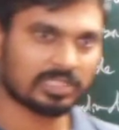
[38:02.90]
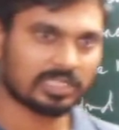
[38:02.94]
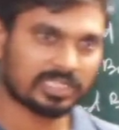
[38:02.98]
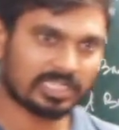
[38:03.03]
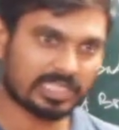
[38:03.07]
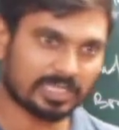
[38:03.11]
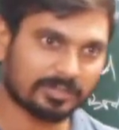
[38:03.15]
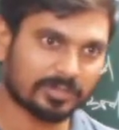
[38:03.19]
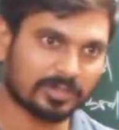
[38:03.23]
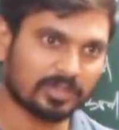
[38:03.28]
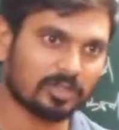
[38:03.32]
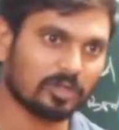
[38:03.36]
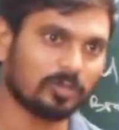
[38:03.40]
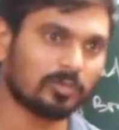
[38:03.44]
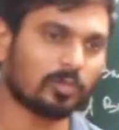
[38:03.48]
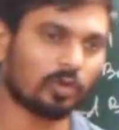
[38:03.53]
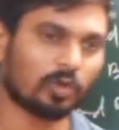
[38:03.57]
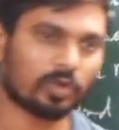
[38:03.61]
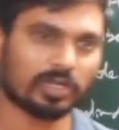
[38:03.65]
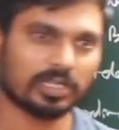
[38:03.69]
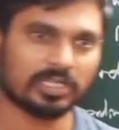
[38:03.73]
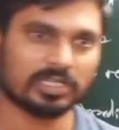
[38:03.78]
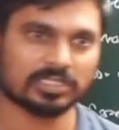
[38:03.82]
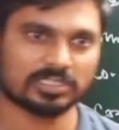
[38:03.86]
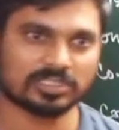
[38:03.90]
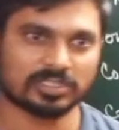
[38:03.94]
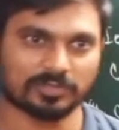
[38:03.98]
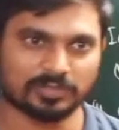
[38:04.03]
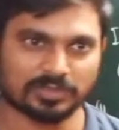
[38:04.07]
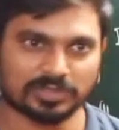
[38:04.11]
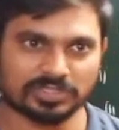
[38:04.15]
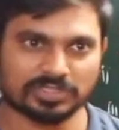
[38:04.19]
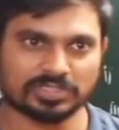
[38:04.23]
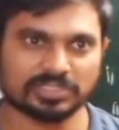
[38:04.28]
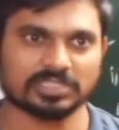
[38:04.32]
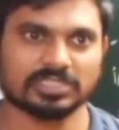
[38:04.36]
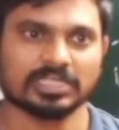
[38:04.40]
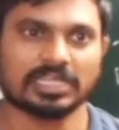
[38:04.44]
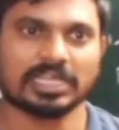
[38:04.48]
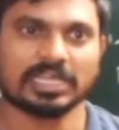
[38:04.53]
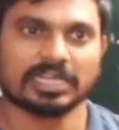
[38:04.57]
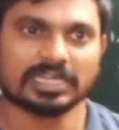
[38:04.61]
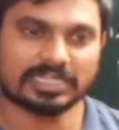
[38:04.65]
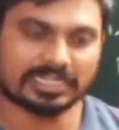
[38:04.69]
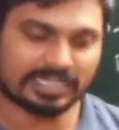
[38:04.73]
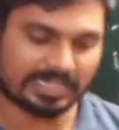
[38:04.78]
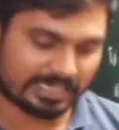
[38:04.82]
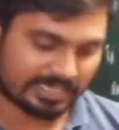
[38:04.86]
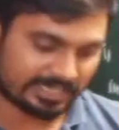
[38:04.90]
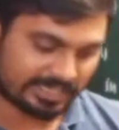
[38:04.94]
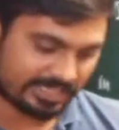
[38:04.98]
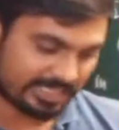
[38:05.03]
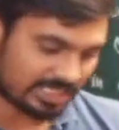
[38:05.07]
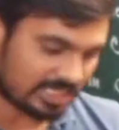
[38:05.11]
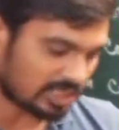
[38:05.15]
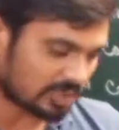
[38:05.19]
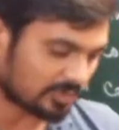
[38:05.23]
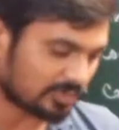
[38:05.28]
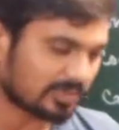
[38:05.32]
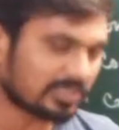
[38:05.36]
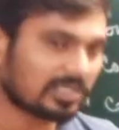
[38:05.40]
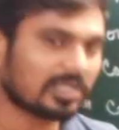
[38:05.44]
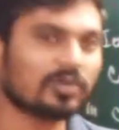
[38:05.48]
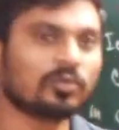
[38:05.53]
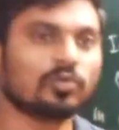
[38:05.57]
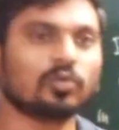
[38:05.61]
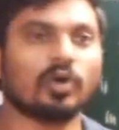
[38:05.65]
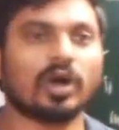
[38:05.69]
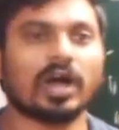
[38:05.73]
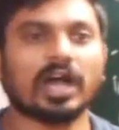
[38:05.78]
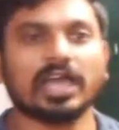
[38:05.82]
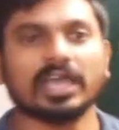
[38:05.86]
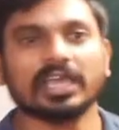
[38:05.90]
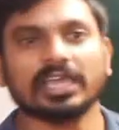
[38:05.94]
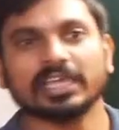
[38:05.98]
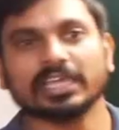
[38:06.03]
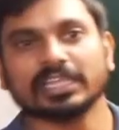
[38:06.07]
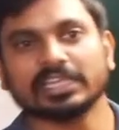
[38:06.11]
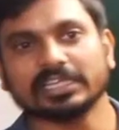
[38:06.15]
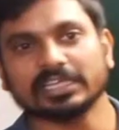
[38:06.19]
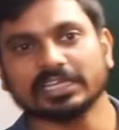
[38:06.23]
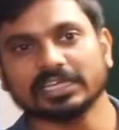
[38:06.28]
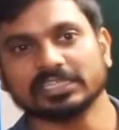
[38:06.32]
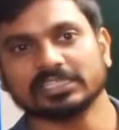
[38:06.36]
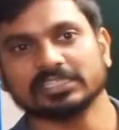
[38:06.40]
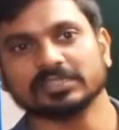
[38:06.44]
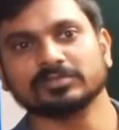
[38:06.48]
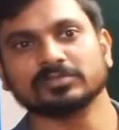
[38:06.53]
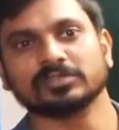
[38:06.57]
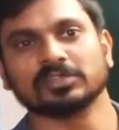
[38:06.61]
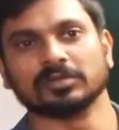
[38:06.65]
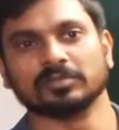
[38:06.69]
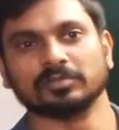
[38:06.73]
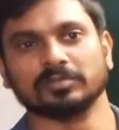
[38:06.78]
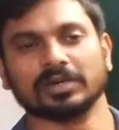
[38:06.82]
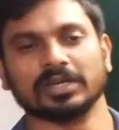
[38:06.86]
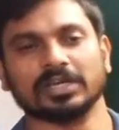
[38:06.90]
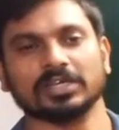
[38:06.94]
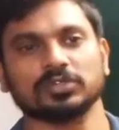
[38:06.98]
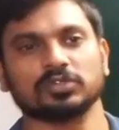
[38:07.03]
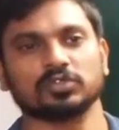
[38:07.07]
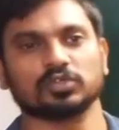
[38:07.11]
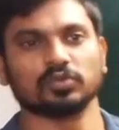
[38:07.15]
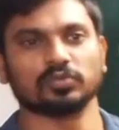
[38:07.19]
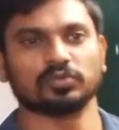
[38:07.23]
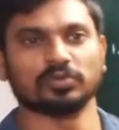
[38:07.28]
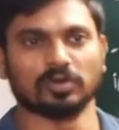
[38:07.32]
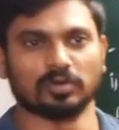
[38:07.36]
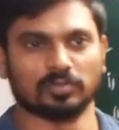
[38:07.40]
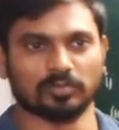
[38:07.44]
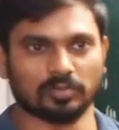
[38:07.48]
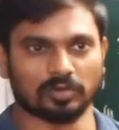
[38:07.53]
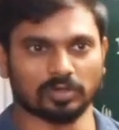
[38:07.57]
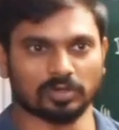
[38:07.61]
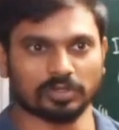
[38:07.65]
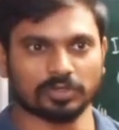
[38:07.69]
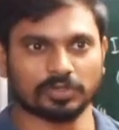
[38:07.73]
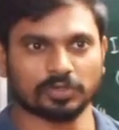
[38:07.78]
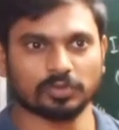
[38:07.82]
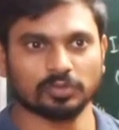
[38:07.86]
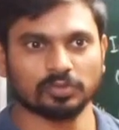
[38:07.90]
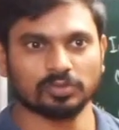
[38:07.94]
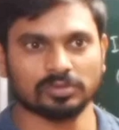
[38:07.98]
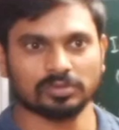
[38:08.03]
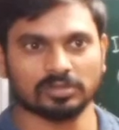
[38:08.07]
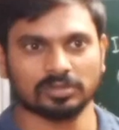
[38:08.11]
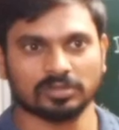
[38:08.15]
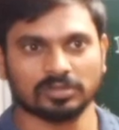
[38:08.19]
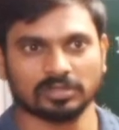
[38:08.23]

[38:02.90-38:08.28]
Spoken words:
Chemical bonding is the business that deals with the why any atom combines to form molecule,